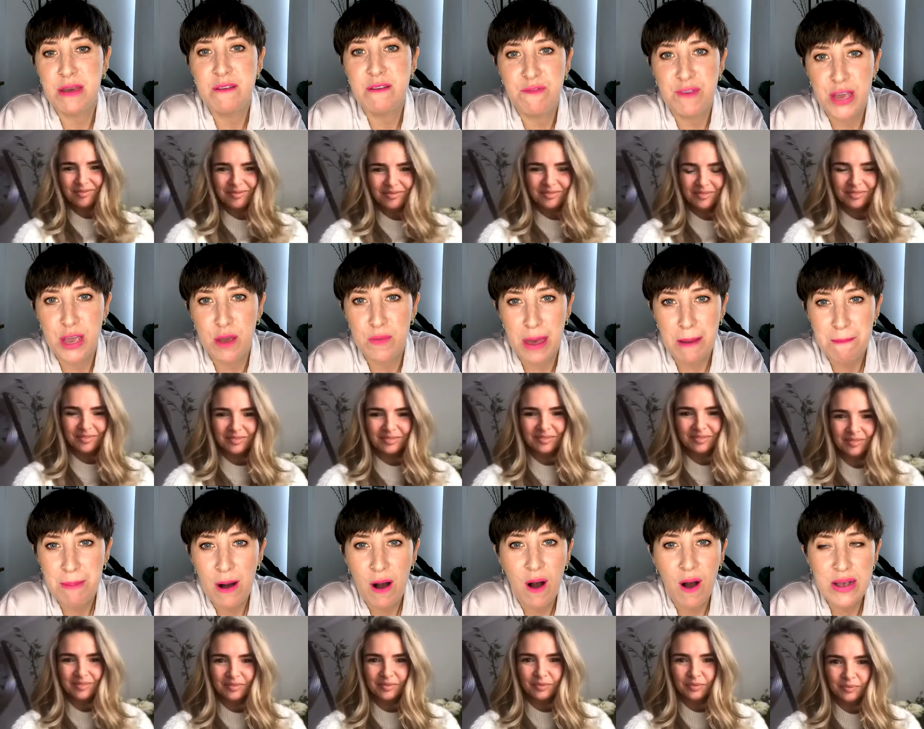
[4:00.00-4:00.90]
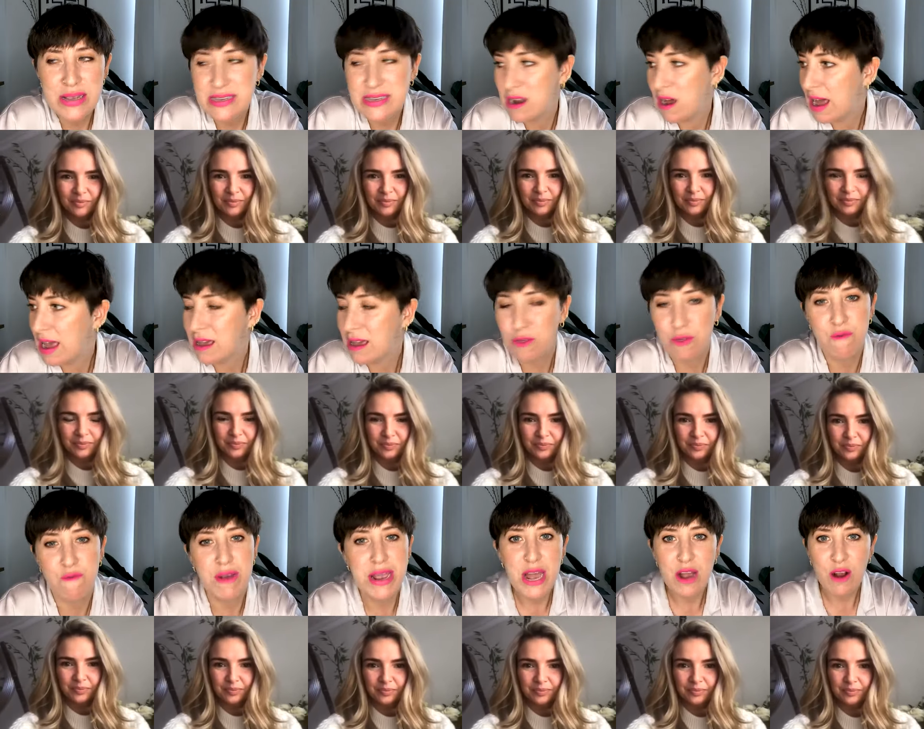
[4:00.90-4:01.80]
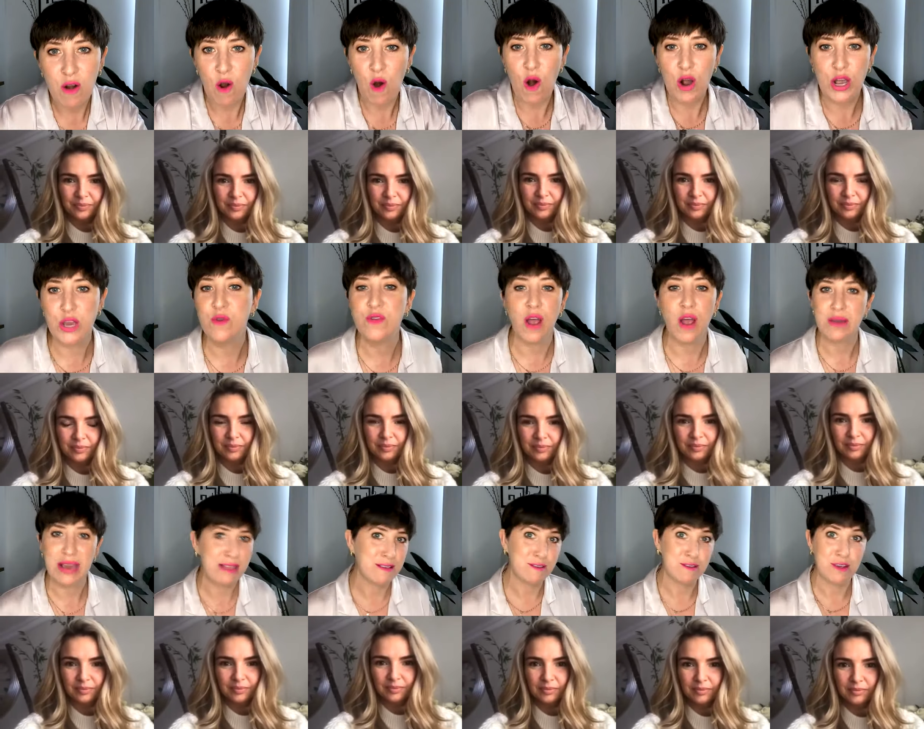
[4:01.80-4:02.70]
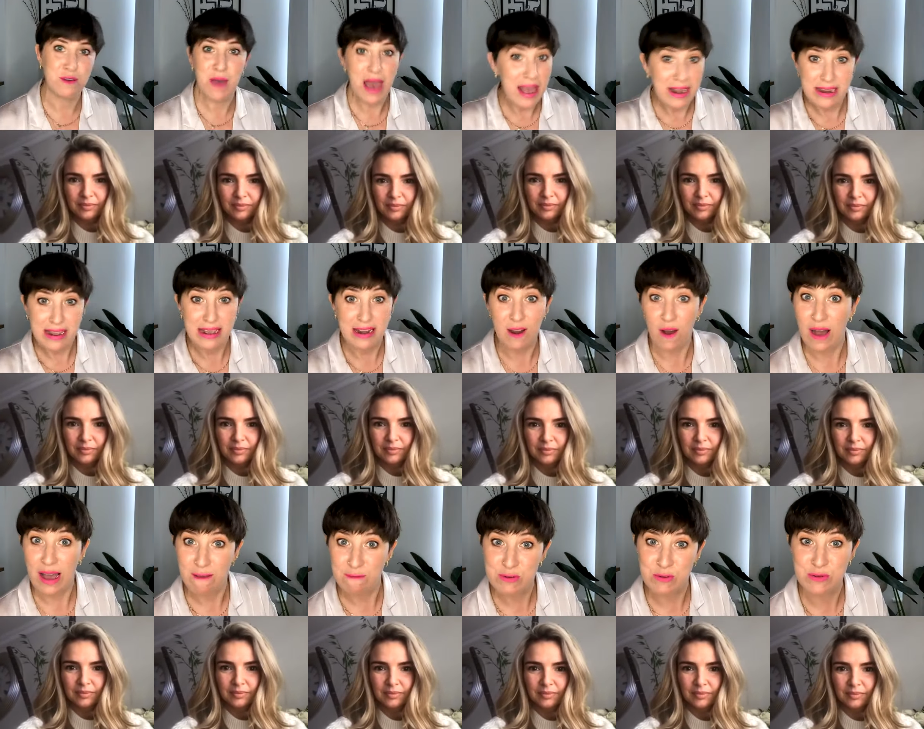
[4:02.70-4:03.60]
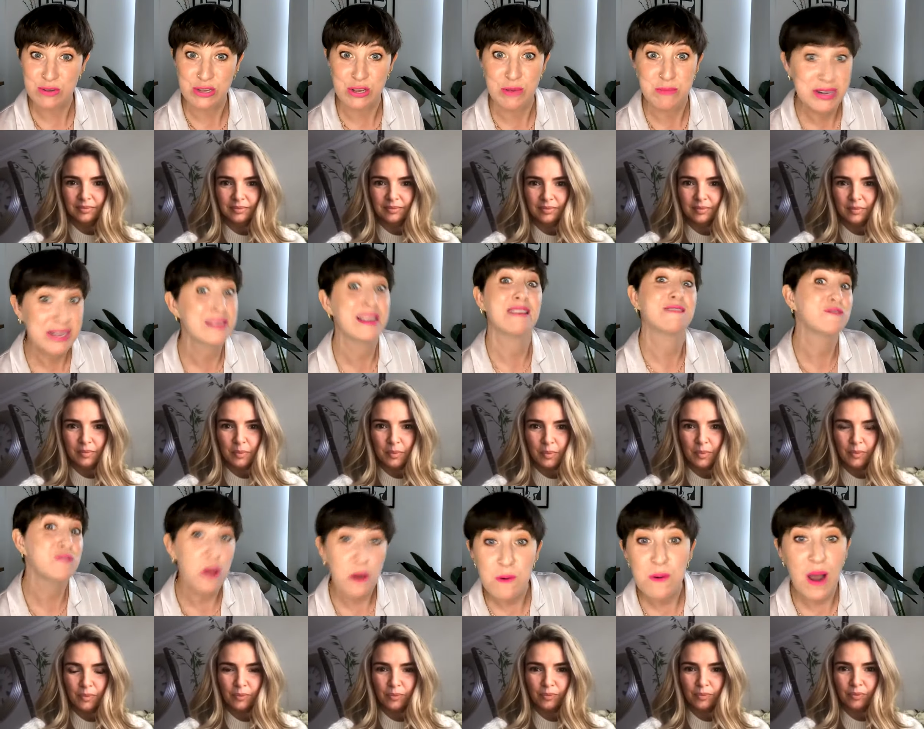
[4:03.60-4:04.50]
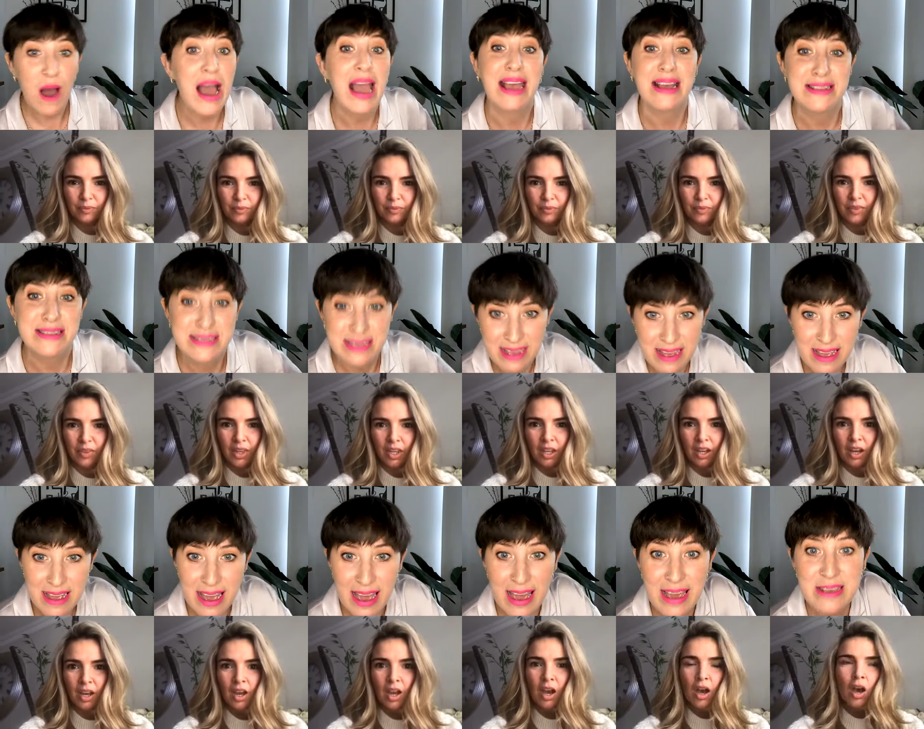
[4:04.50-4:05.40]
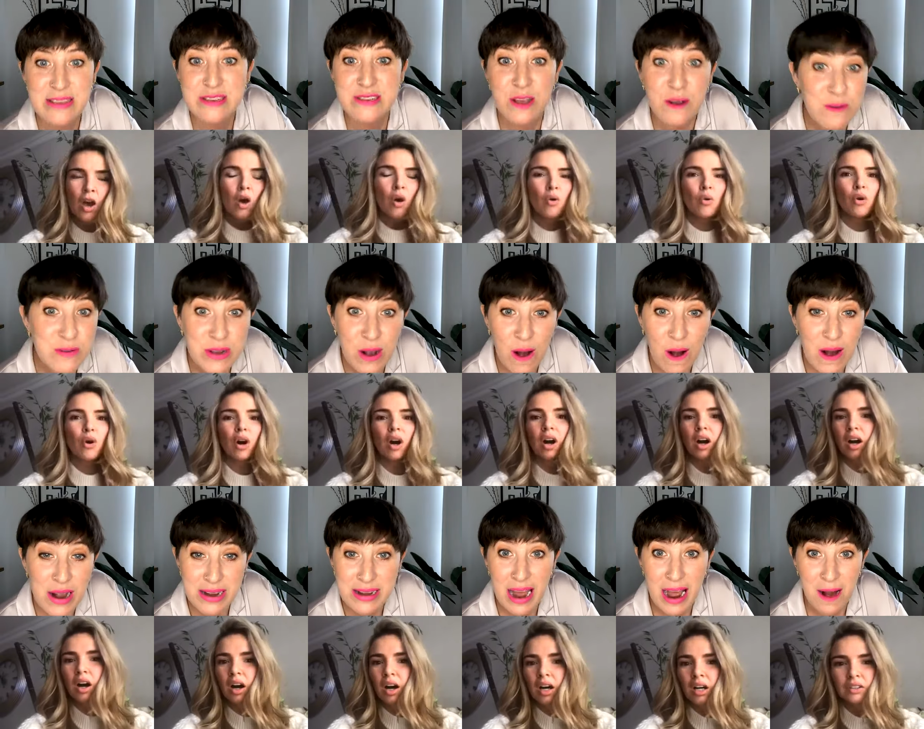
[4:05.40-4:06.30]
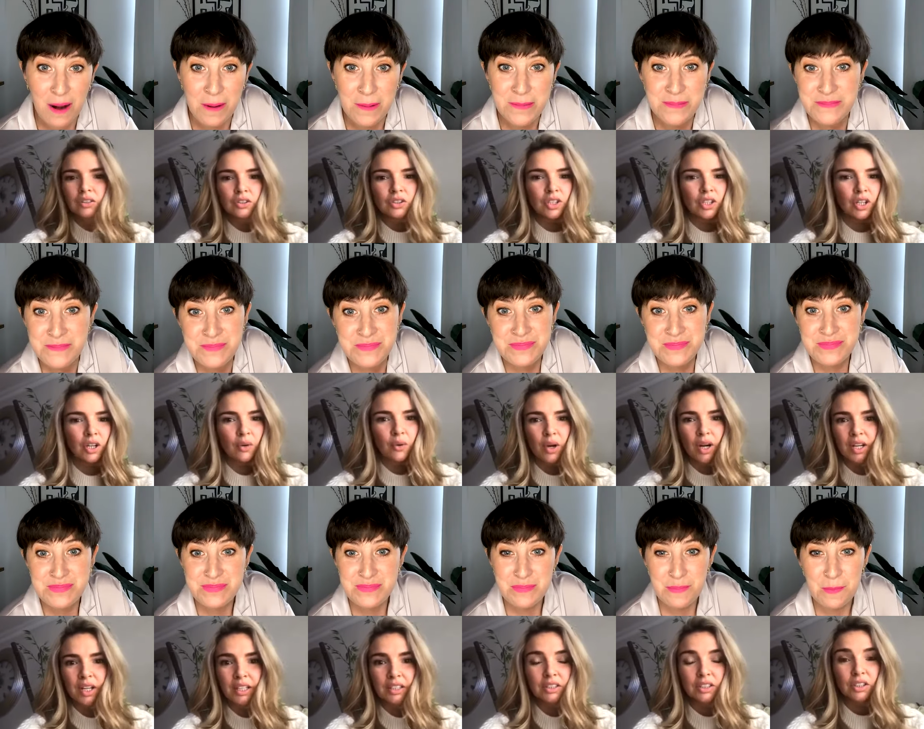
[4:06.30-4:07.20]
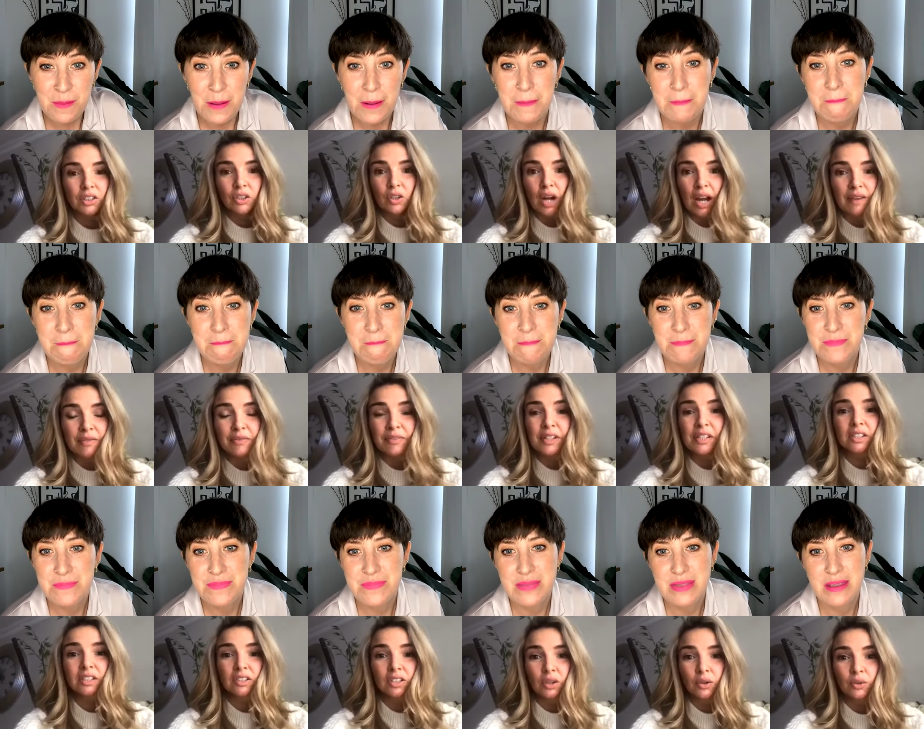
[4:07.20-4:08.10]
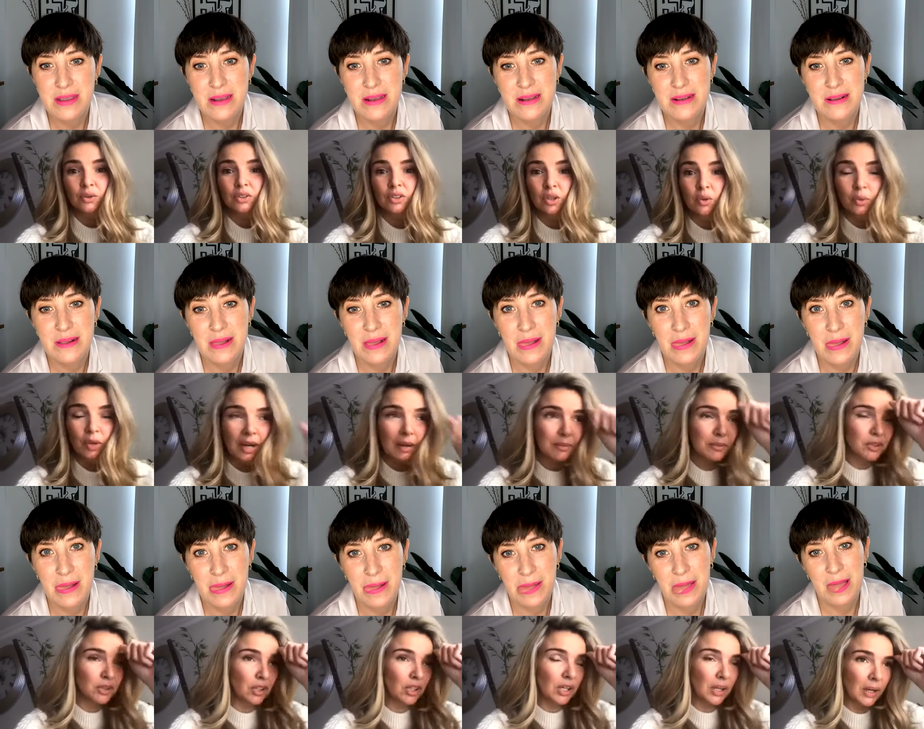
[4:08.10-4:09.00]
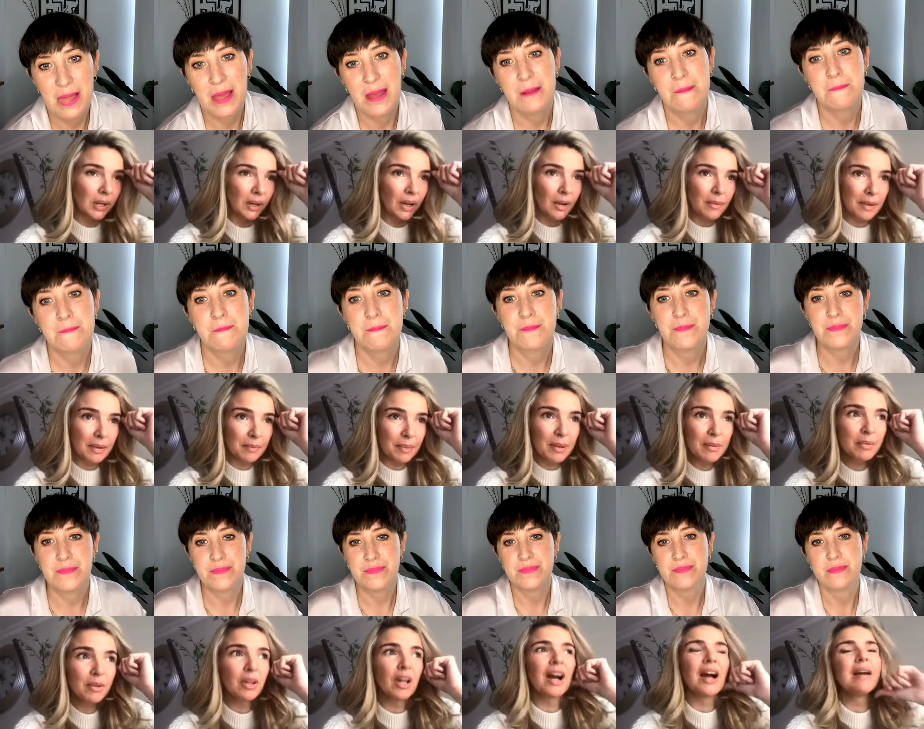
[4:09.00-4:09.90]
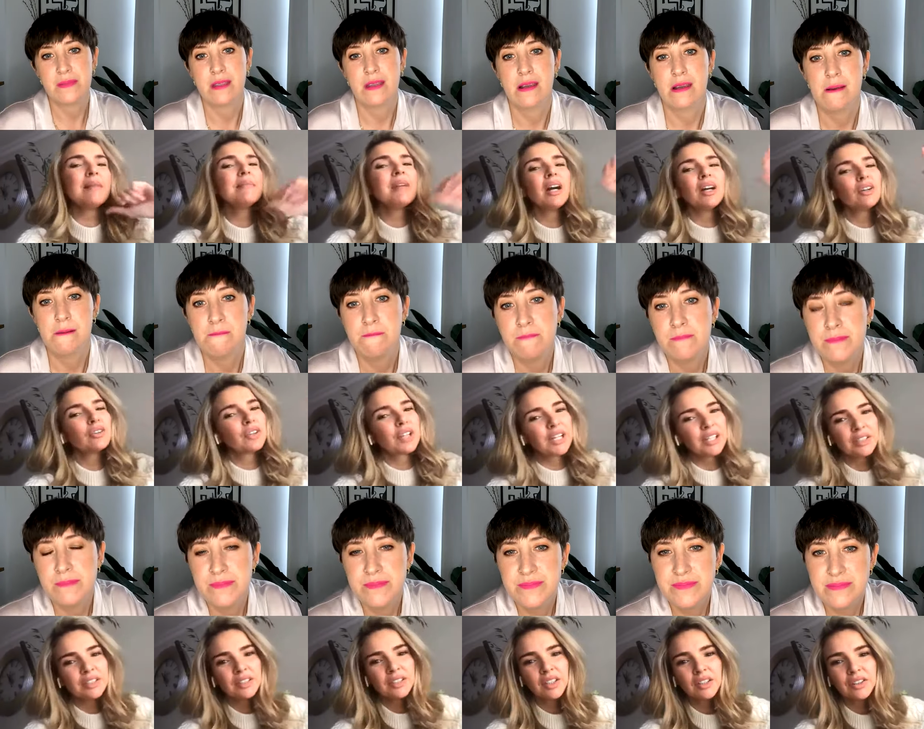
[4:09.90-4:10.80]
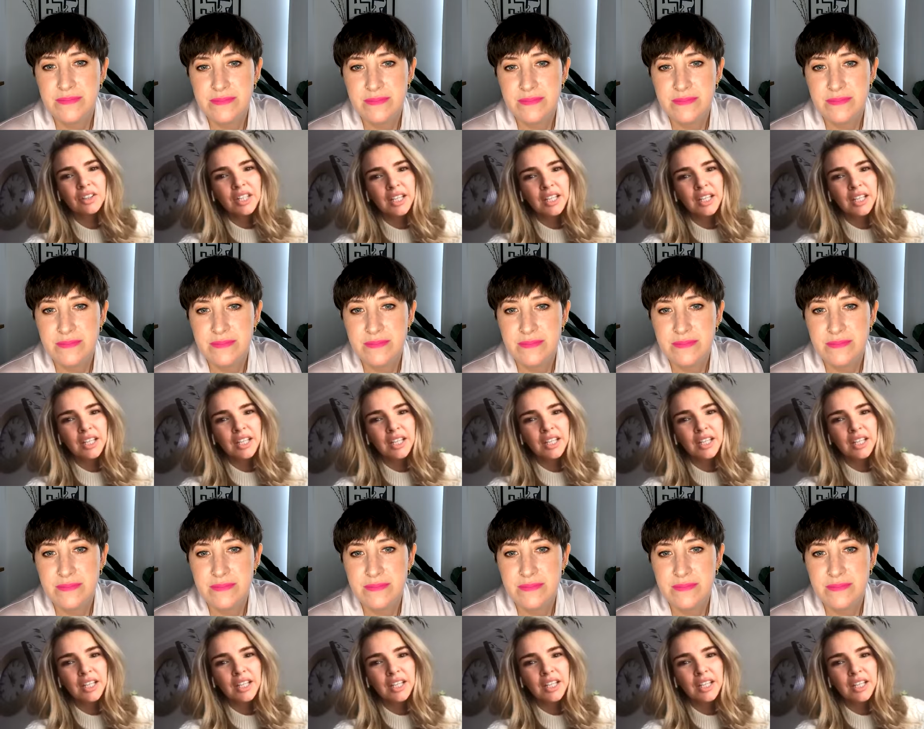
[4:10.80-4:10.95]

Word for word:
Speaker 1: for you then, past like three o'clock, you don't get to do any lives or zooms because there's no lights.
Speaker 2: It's so dark now. Do you know what? It's so I feel so so when I'm doing it, I mean people I'm not great at the